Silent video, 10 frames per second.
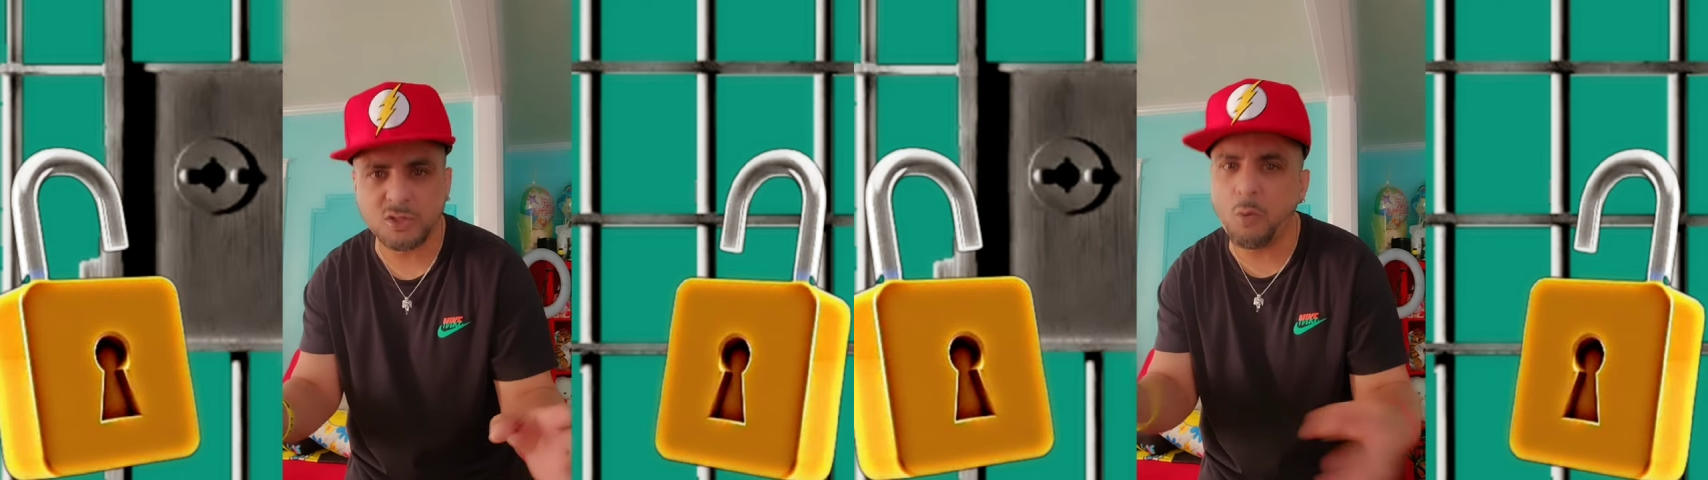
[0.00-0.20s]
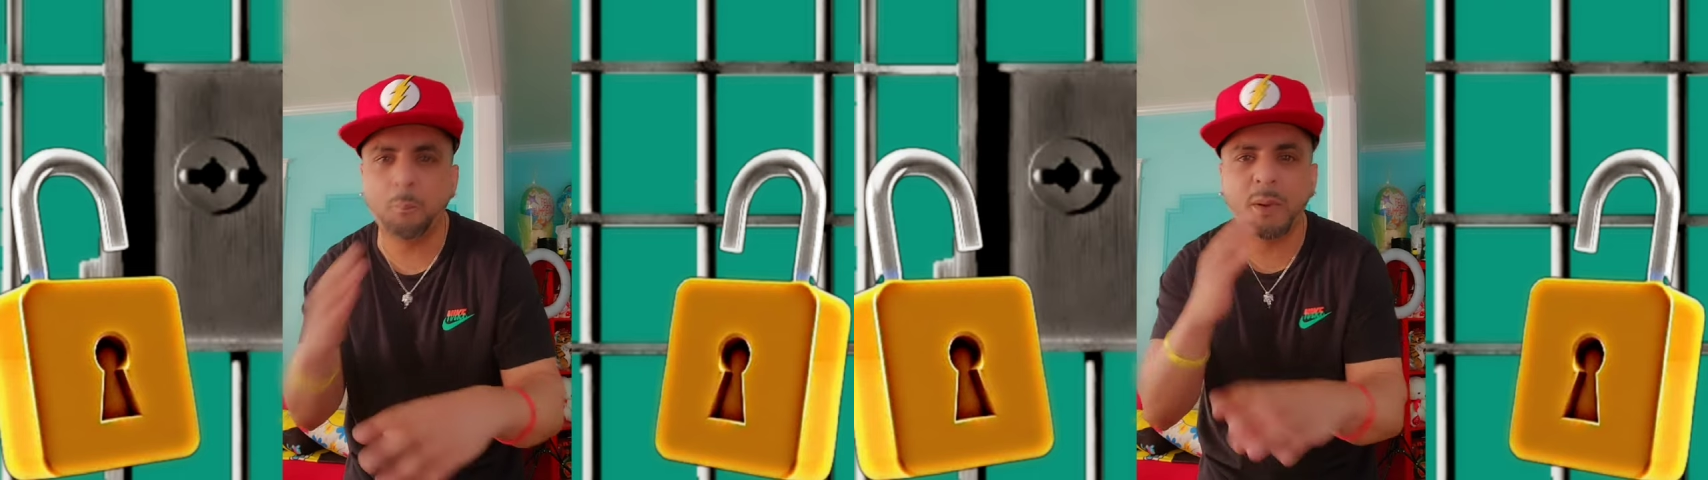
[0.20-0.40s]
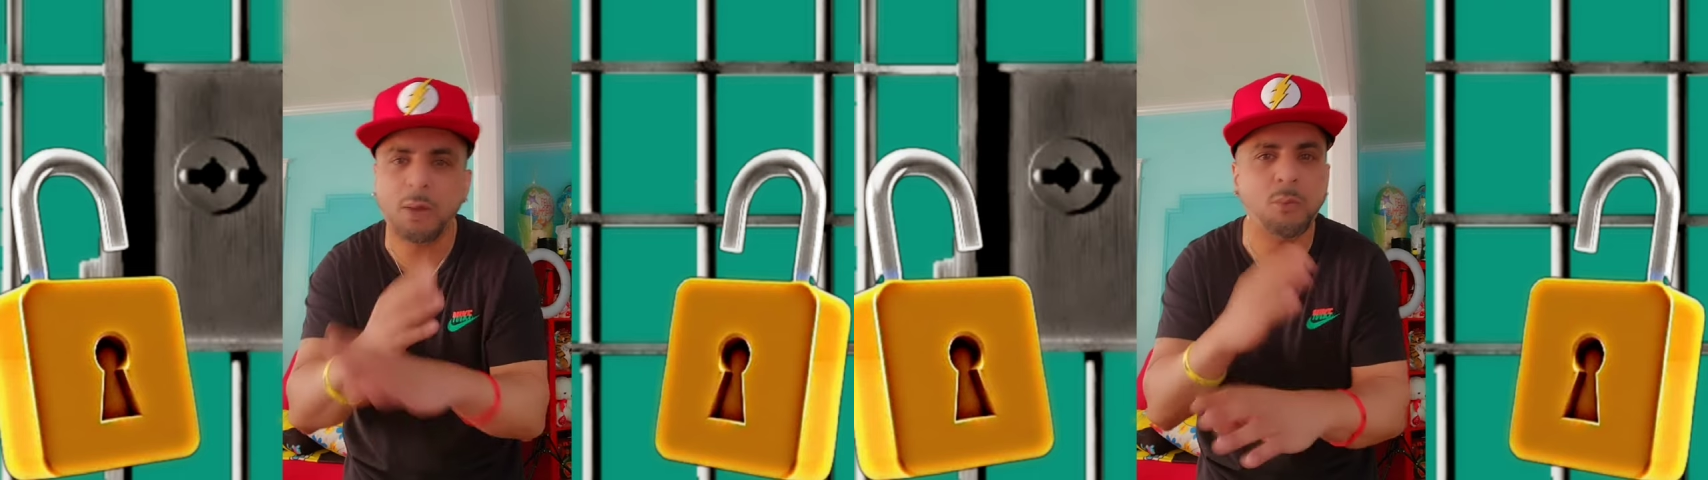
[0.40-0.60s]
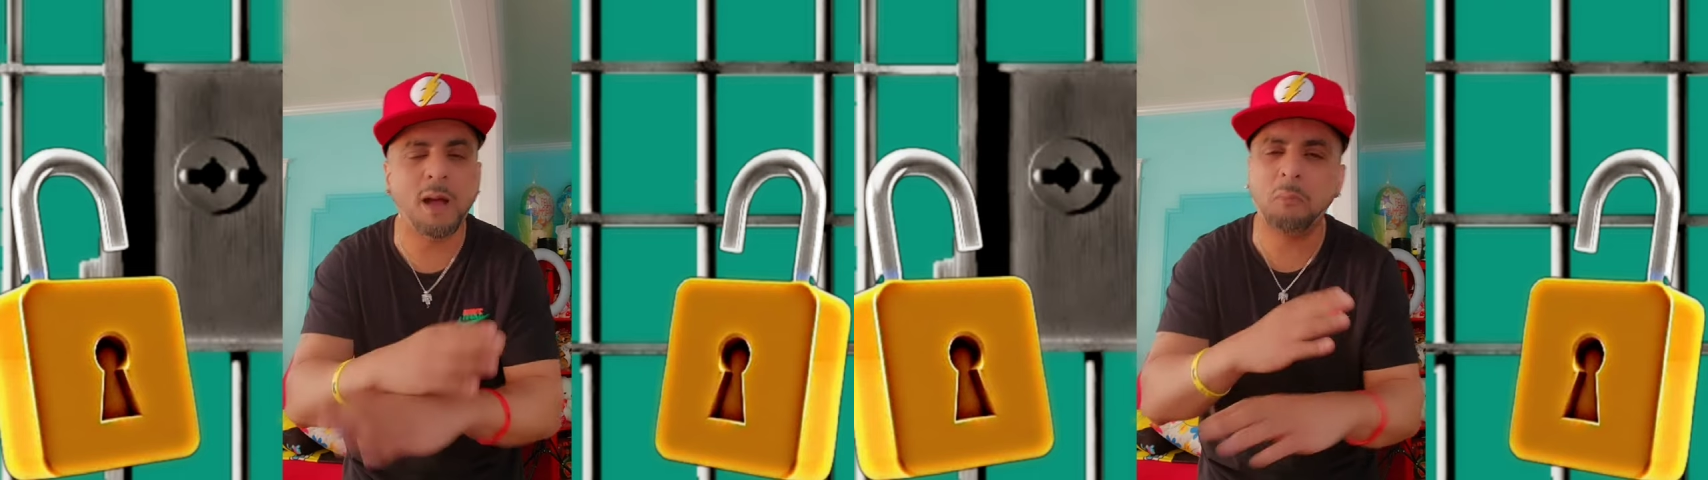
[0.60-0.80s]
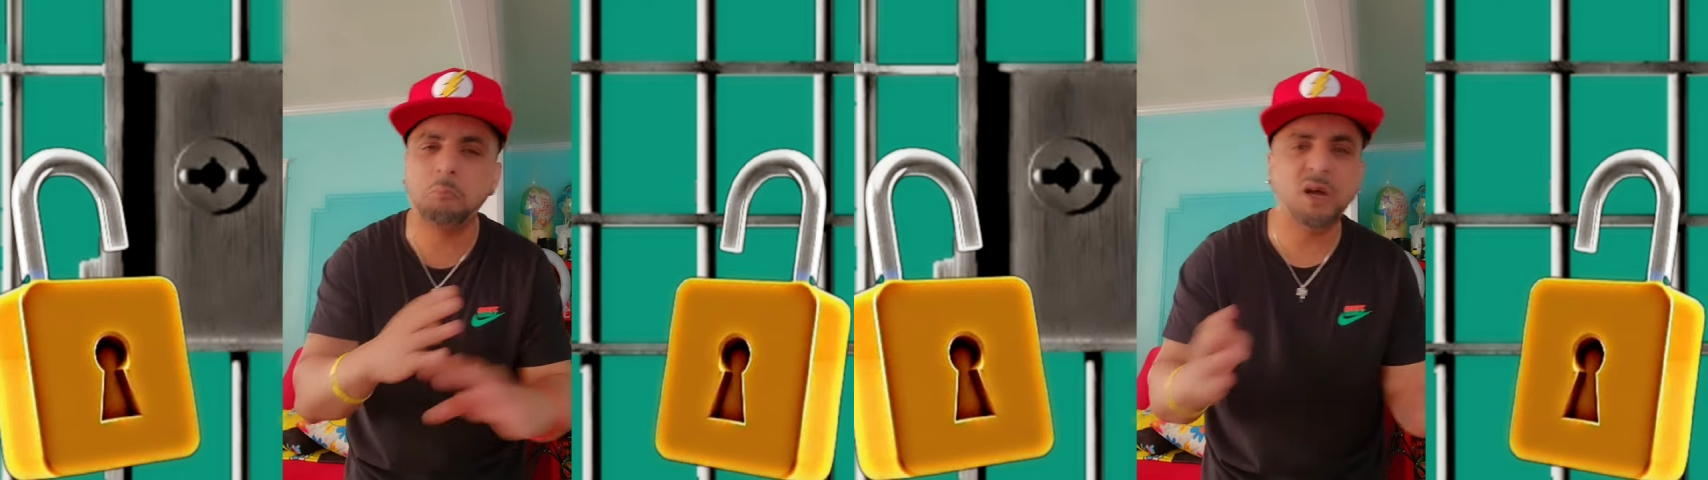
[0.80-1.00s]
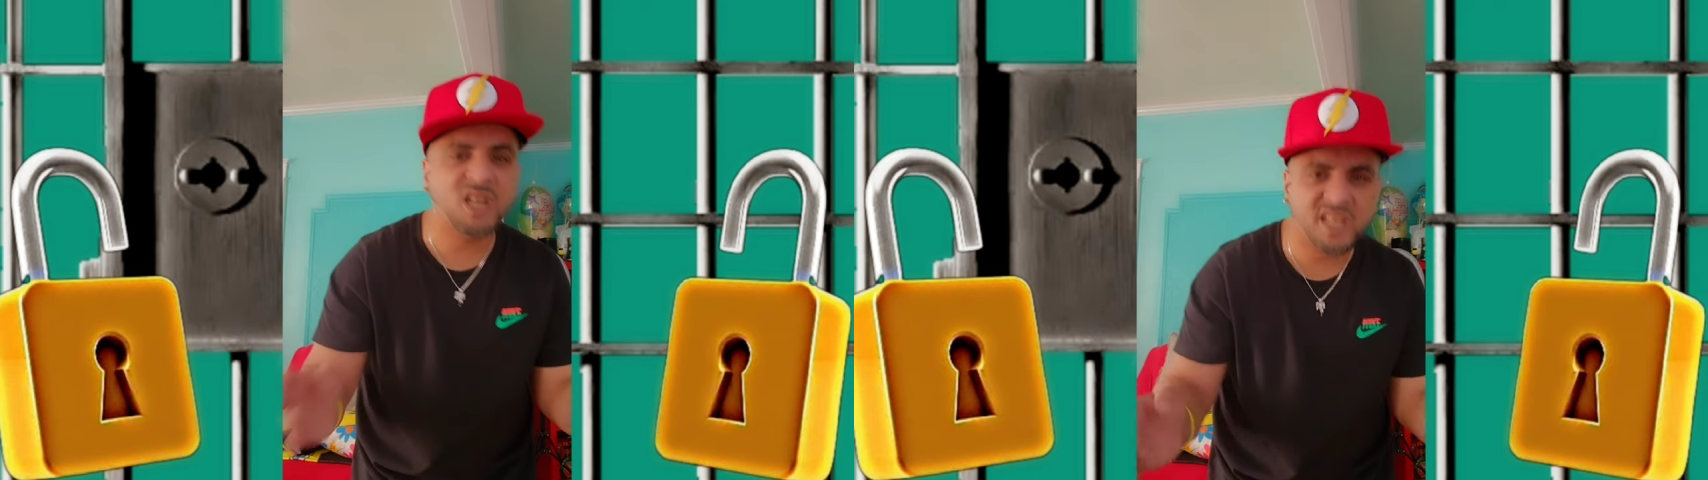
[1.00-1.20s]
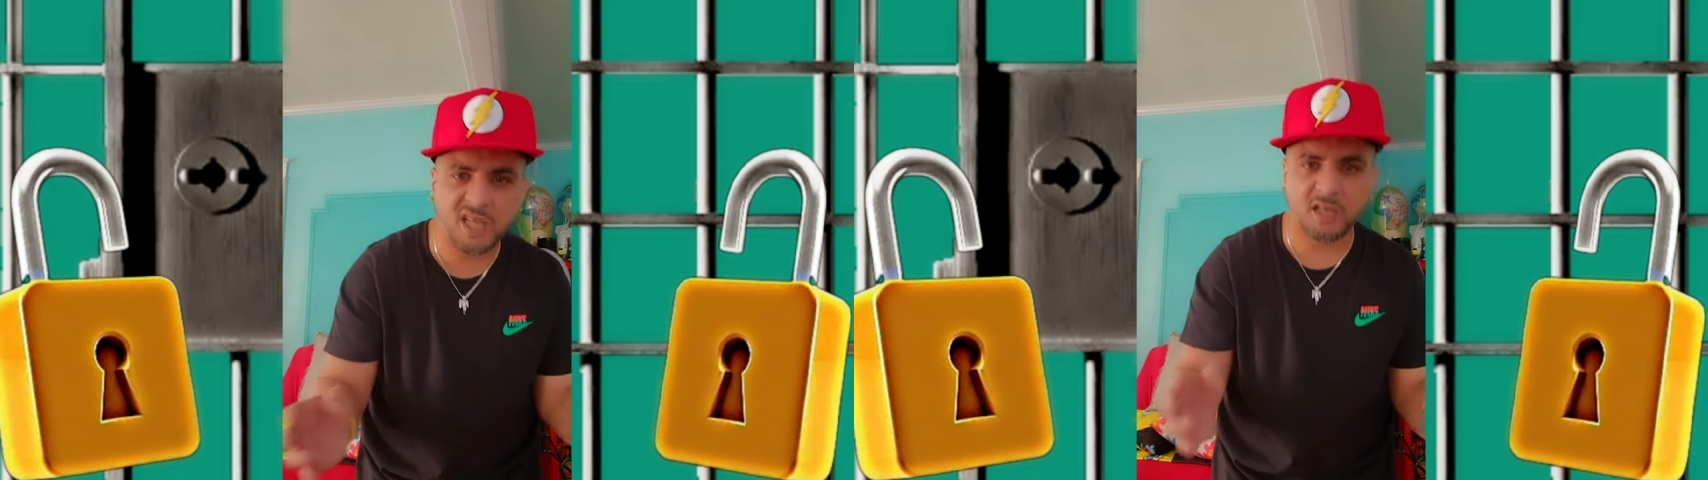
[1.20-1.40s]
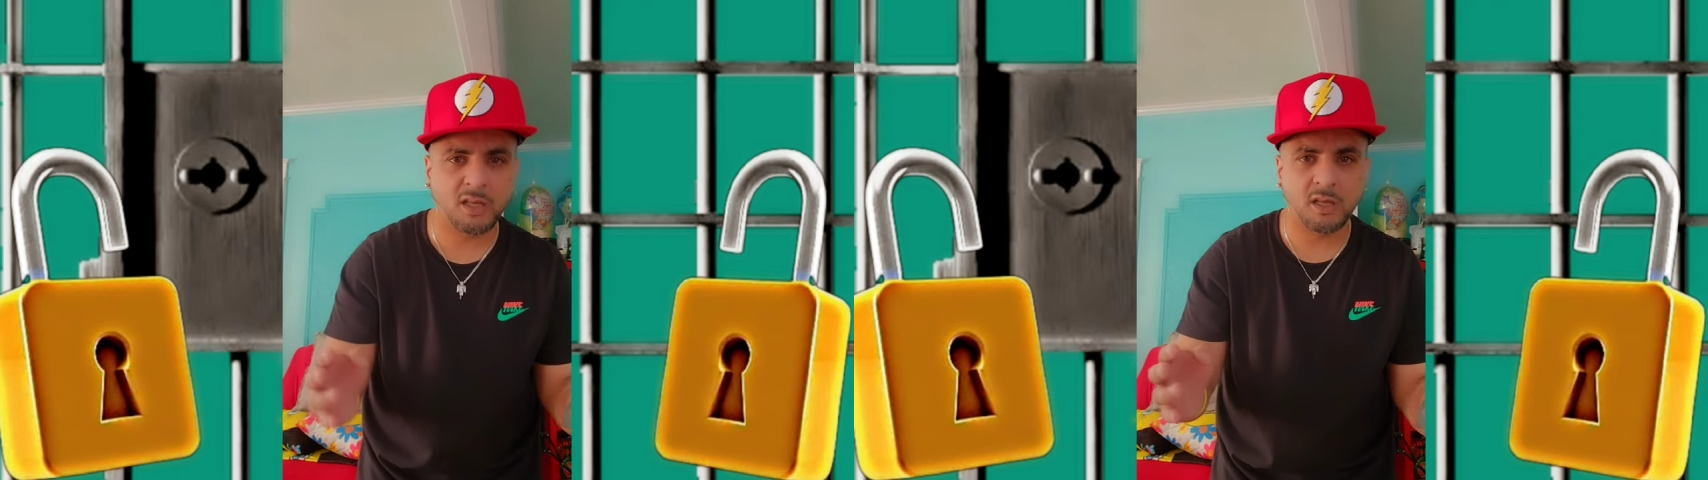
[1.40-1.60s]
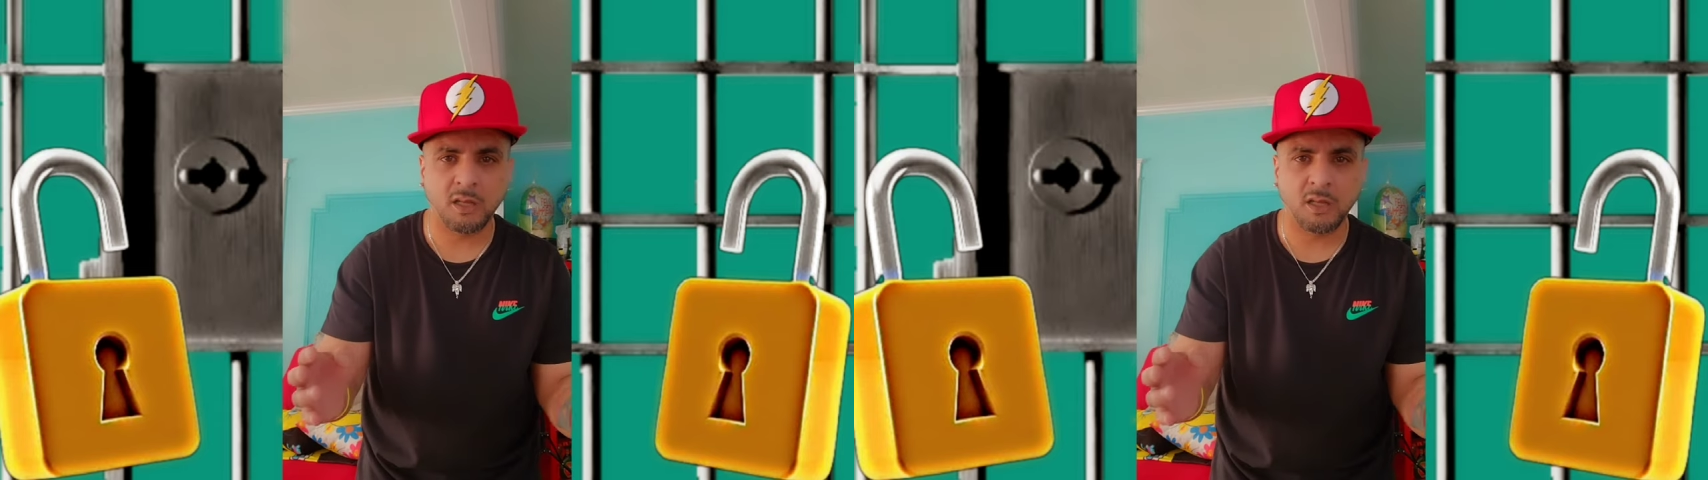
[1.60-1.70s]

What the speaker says: Don't play with my money.